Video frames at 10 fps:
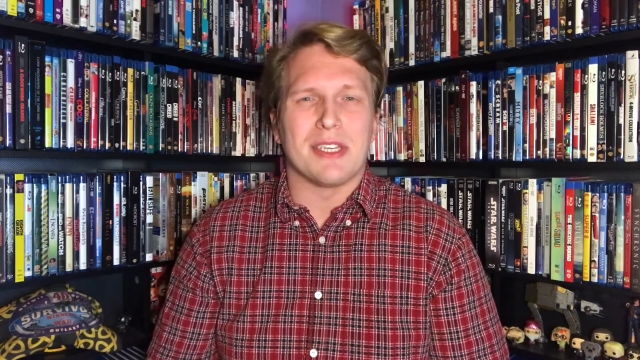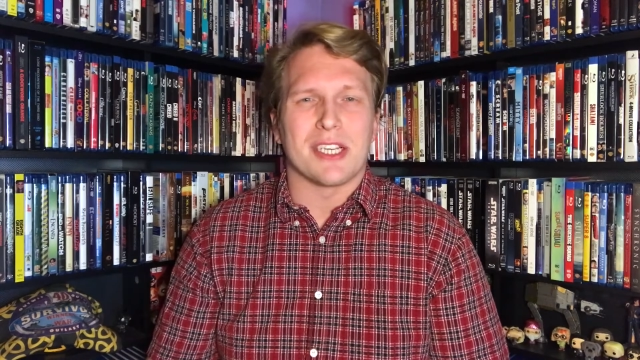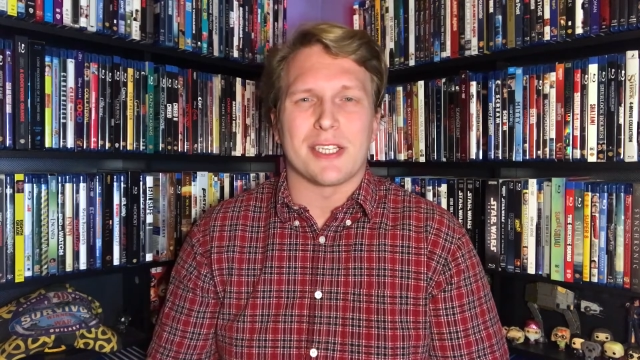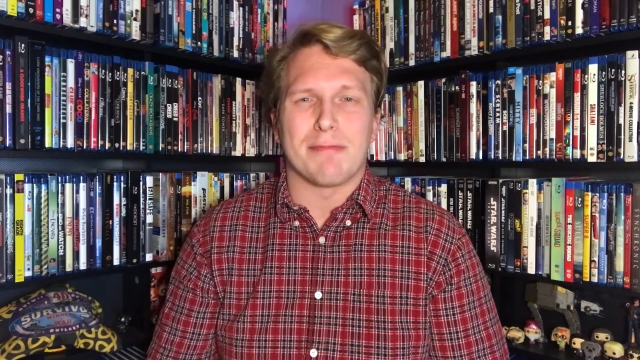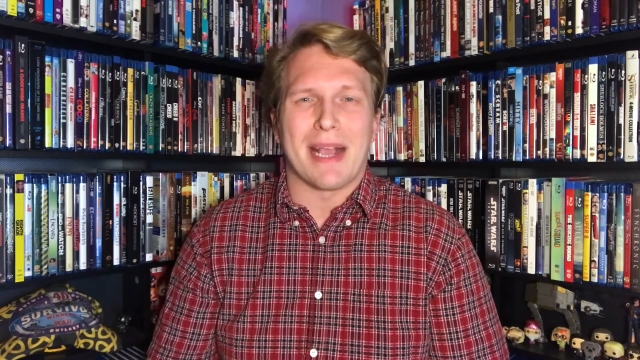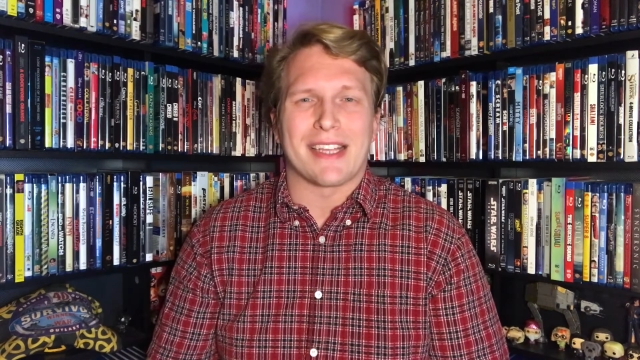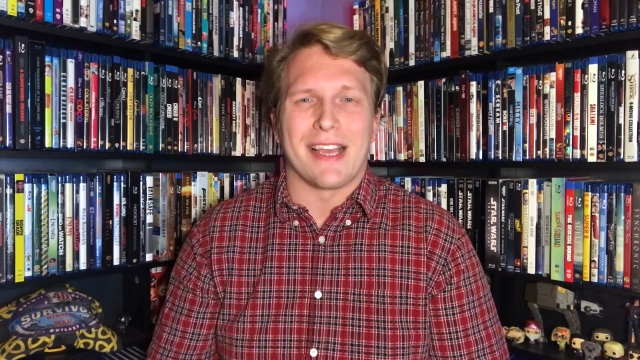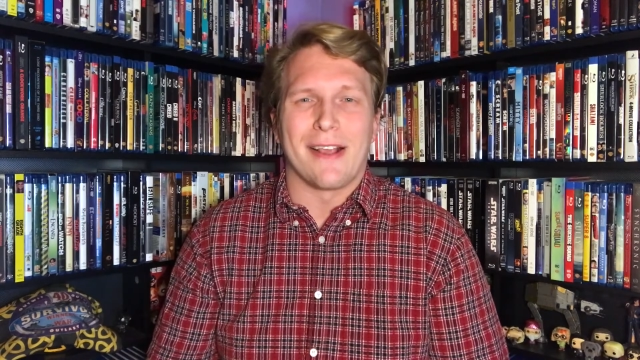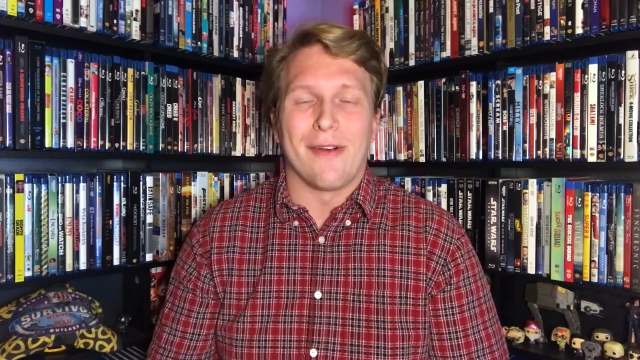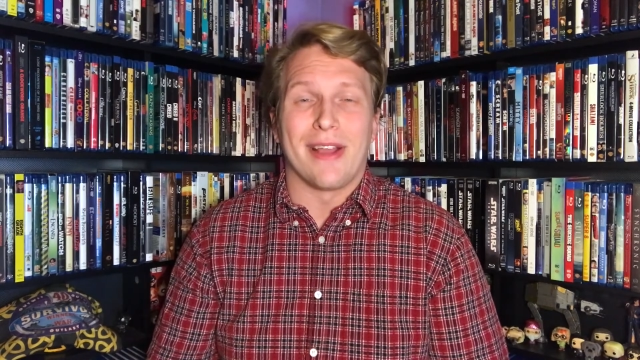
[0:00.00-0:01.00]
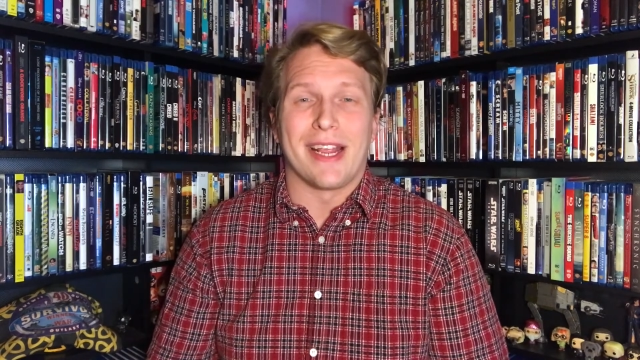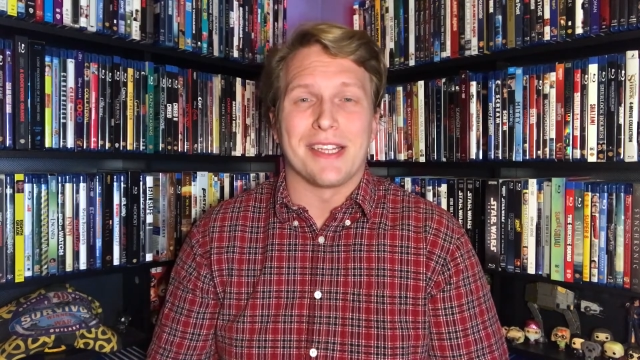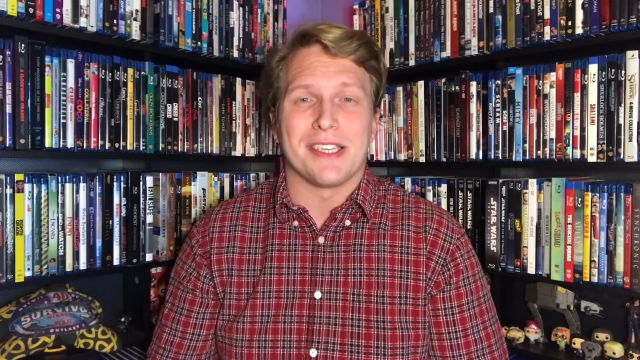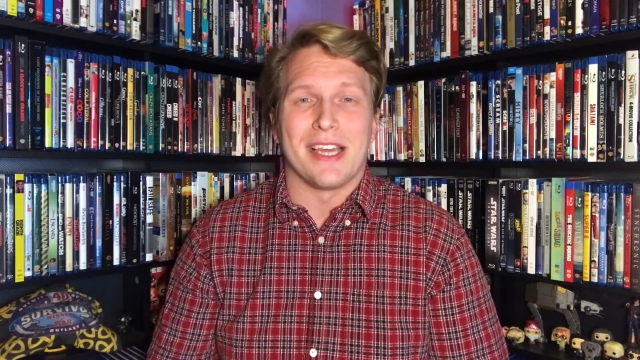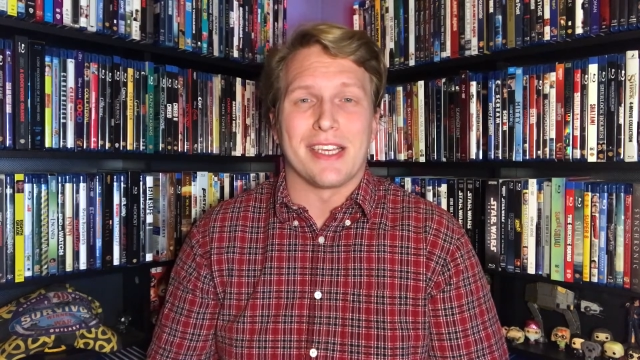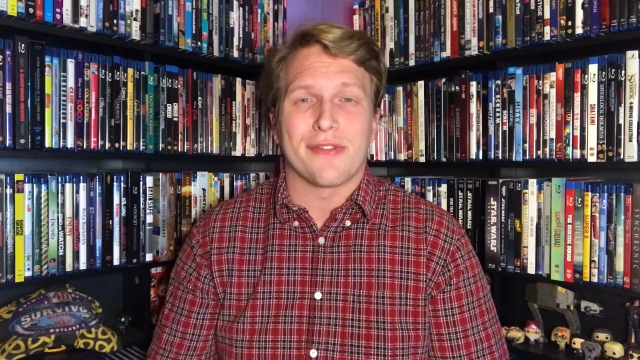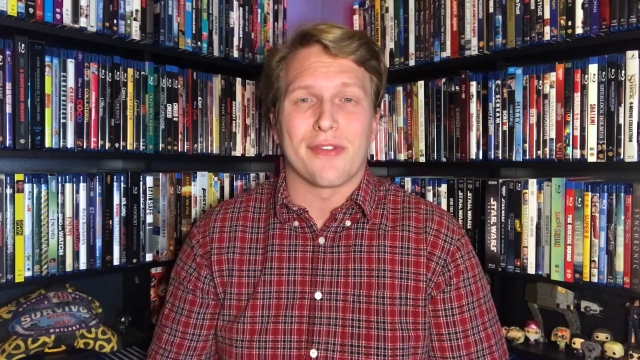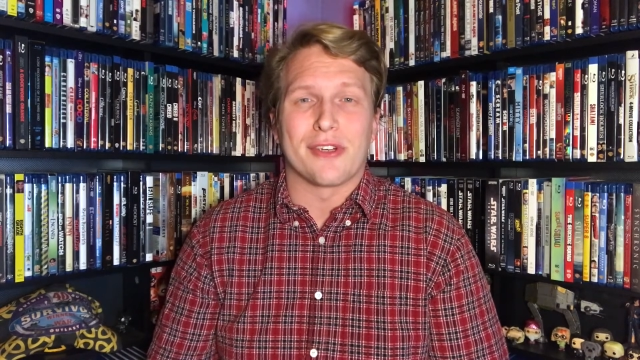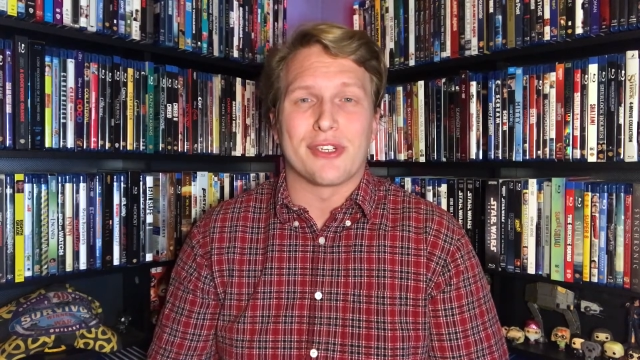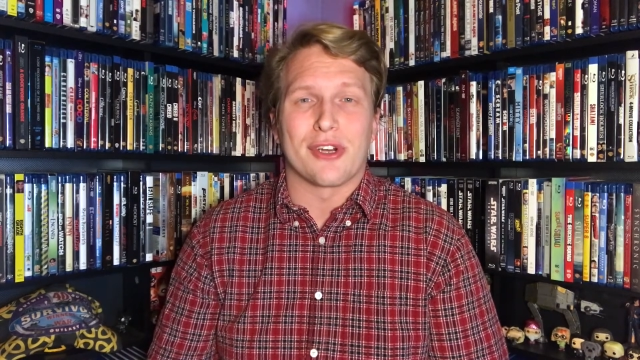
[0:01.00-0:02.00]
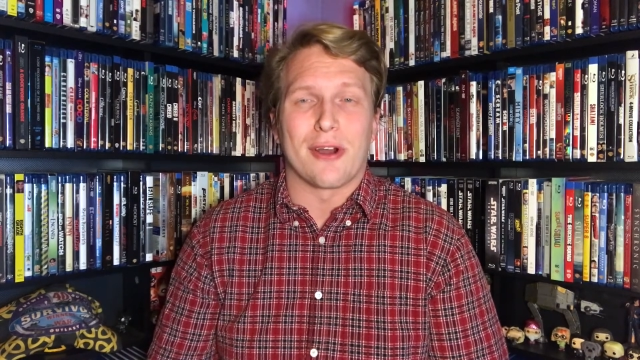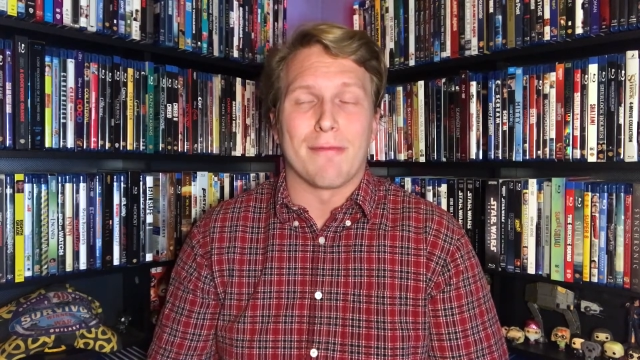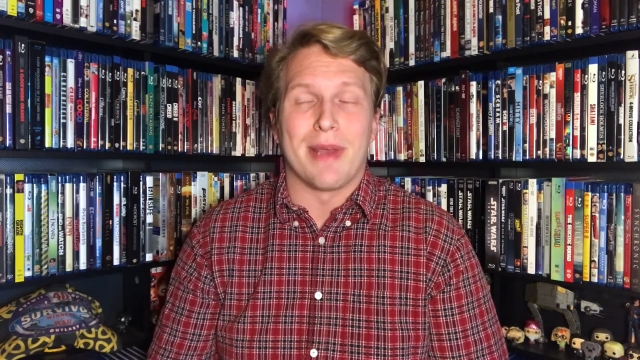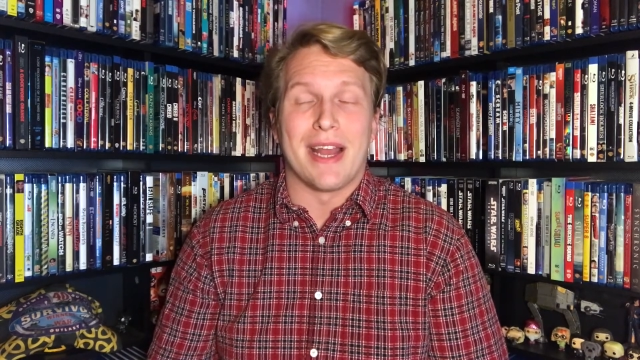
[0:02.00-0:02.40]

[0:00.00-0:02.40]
was expecting going into this, for sure,